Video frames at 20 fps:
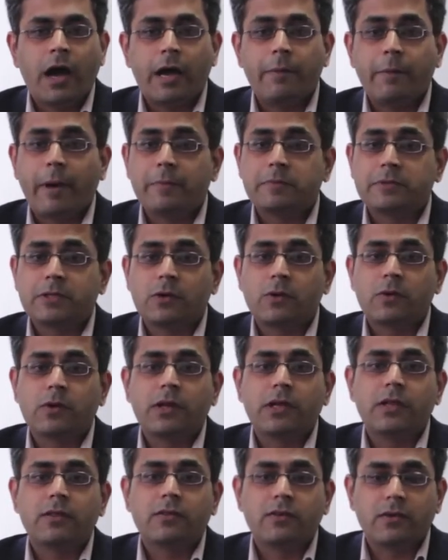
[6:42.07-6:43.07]
I'm
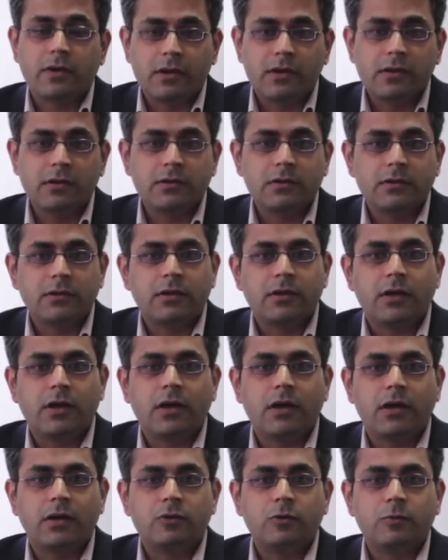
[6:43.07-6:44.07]
absolutely thrilled
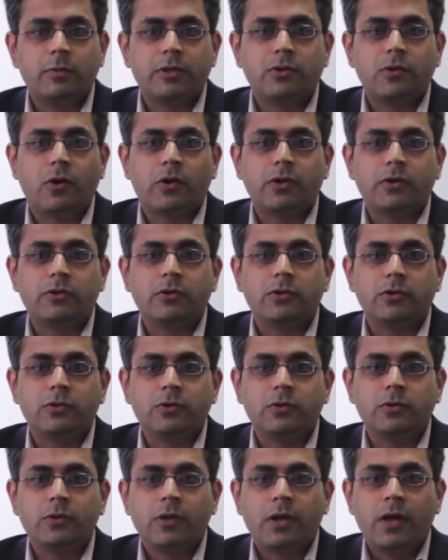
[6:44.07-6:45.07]
to be talking to
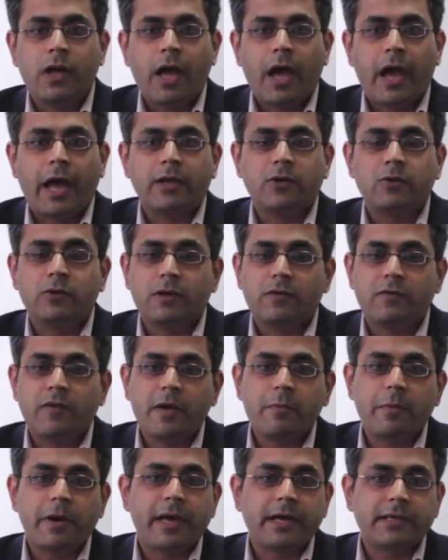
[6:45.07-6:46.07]
you and to
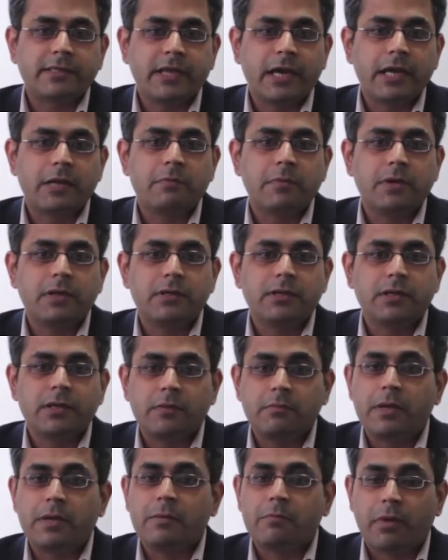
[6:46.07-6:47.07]
convey my excitement
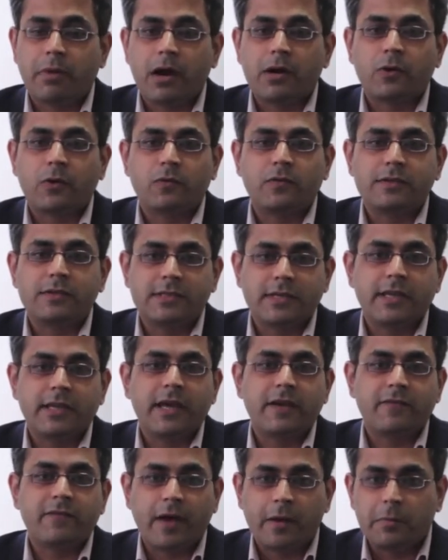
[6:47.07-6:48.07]
in being part of the
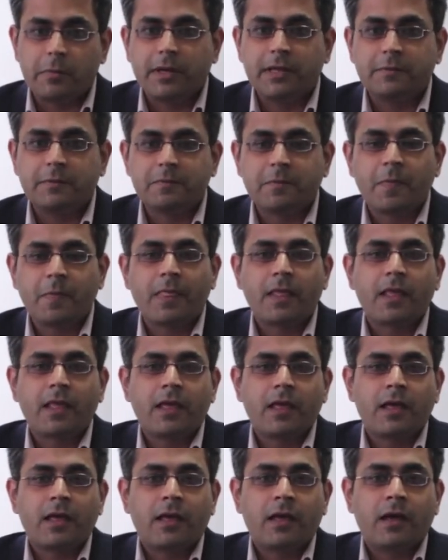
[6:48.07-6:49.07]
CDI family.
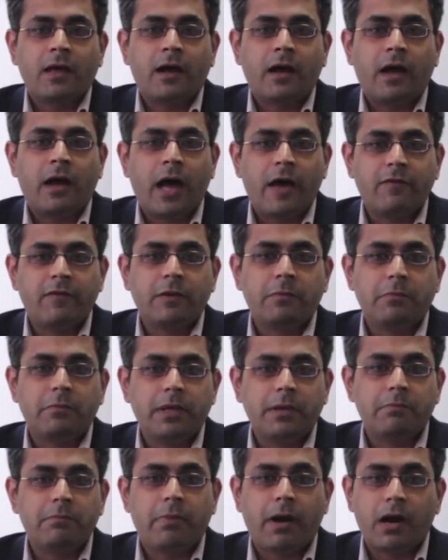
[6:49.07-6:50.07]
Having
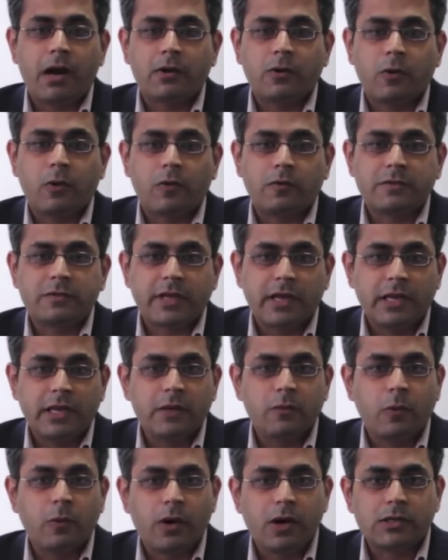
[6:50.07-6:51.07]
been part of
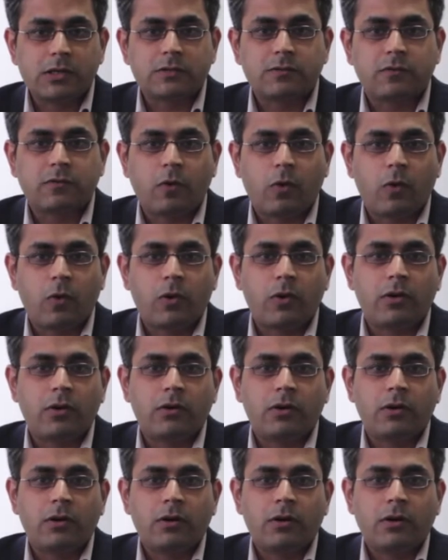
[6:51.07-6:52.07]
ScaleneWorks
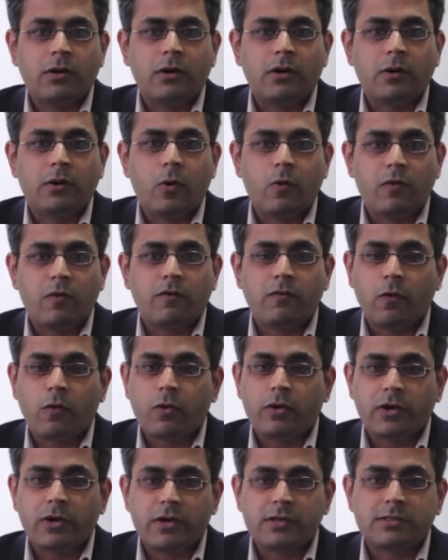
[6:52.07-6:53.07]
for over
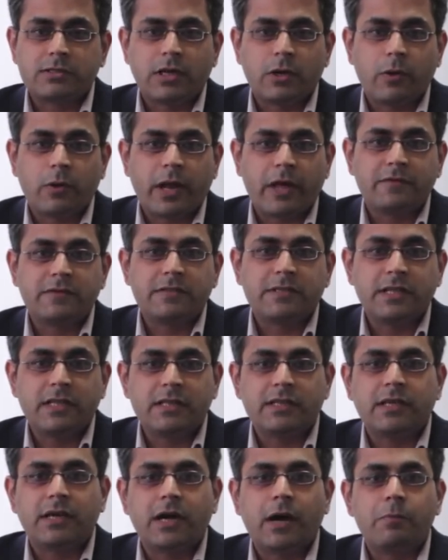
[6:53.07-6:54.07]
4 years now, and I've
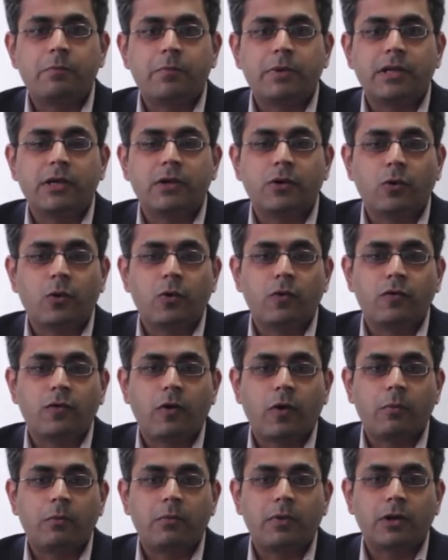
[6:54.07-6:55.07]
seen the company grow
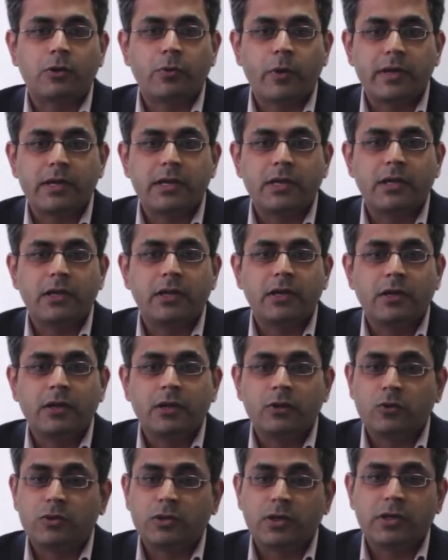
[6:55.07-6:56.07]
from a 20
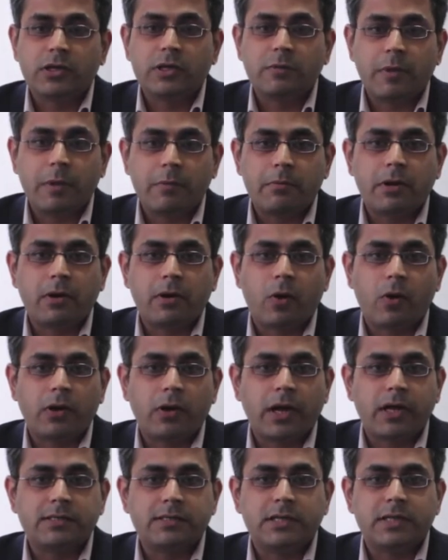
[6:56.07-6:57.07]
to 30 member
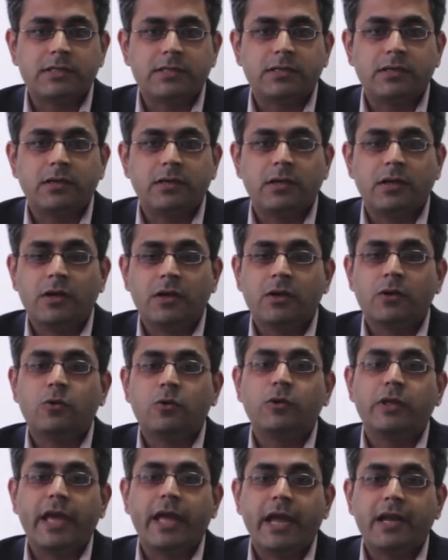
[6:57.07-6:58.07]
organization
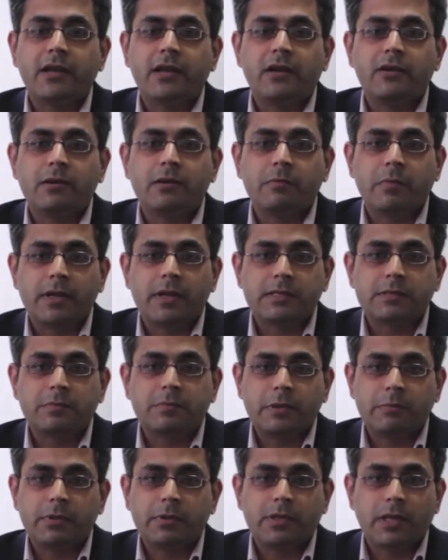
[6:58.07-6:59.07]
to the 800 plus
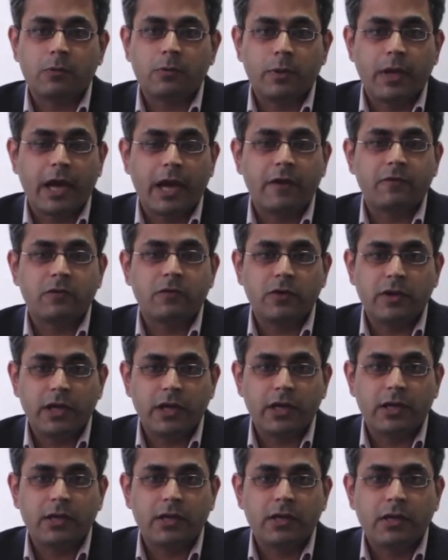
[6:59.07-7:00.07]
people that we have
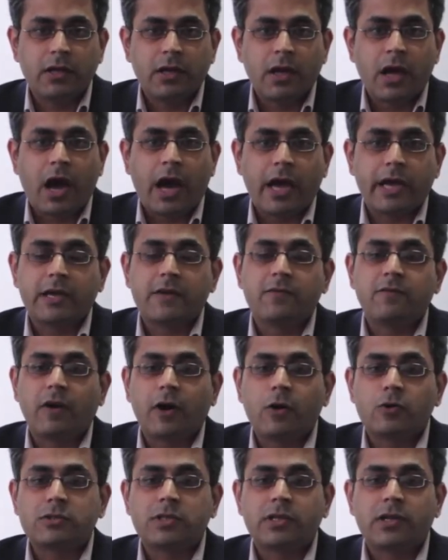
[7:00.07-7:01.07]
today, I
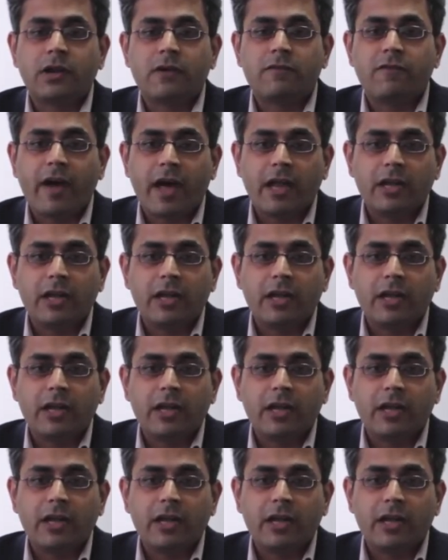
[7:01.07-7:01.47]
can vouch that our